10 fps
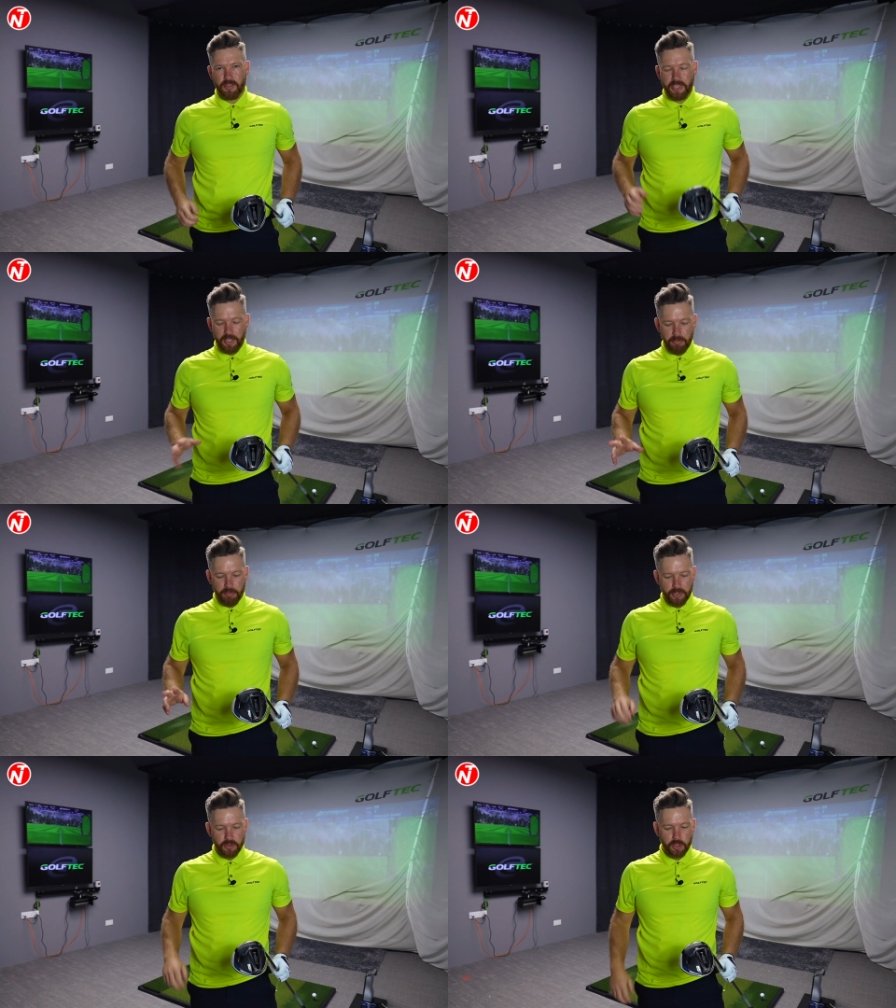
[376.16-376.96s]
The second myth
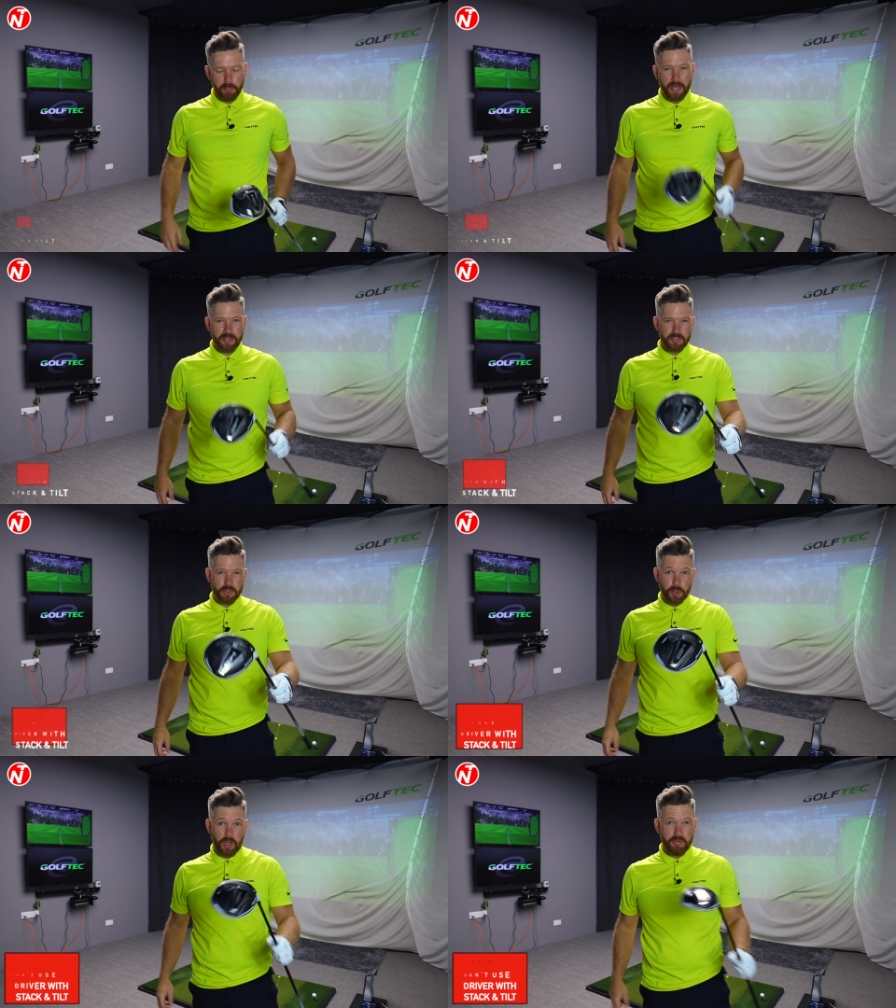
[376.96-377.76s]
we're going to talk about is the
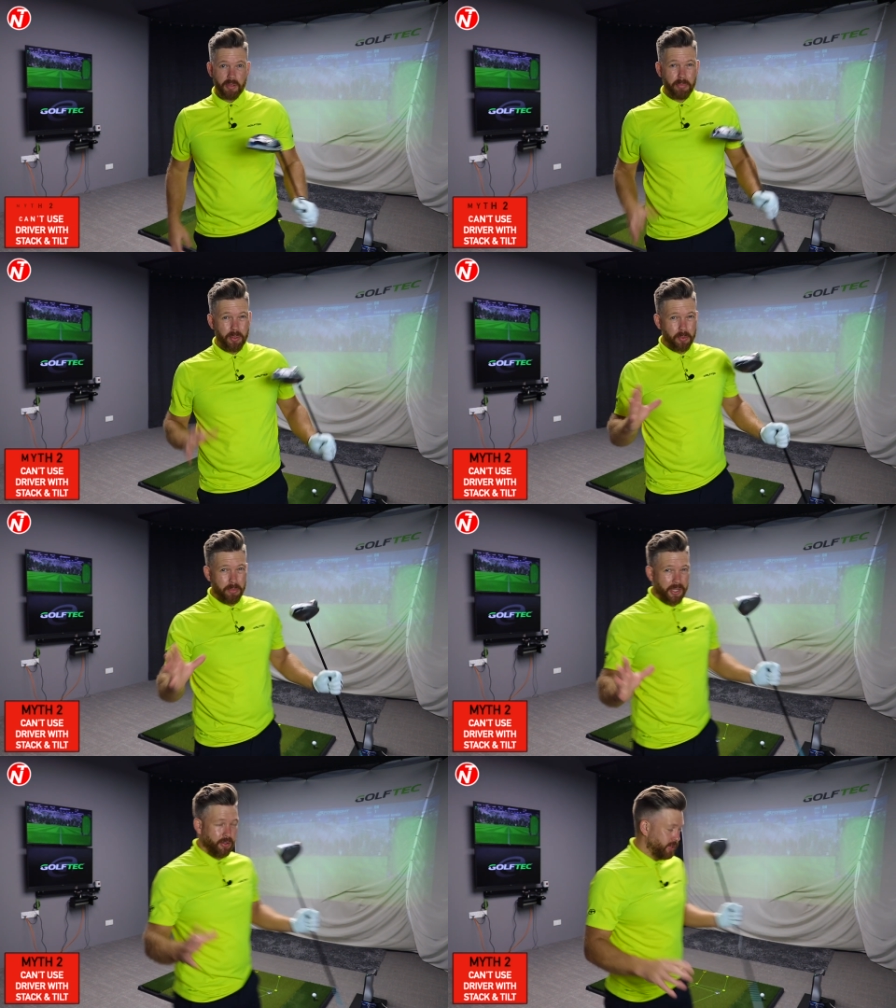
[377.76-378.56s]
driver, and people
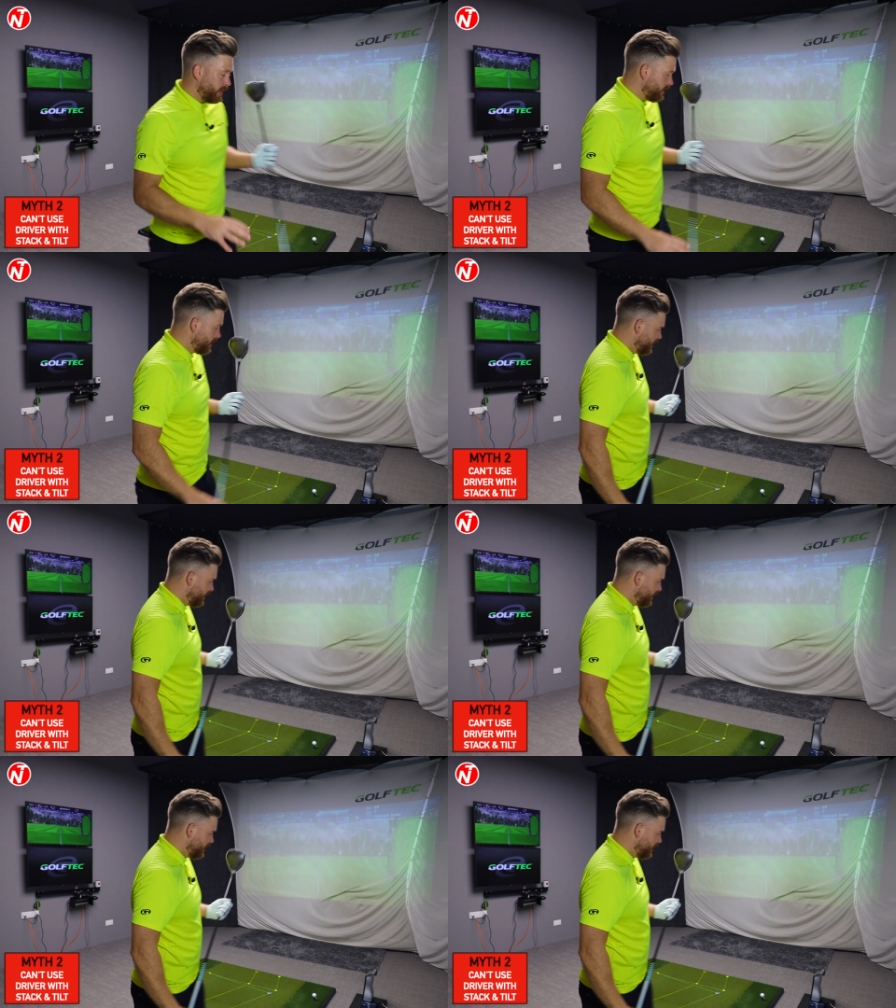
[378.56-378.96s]
believe that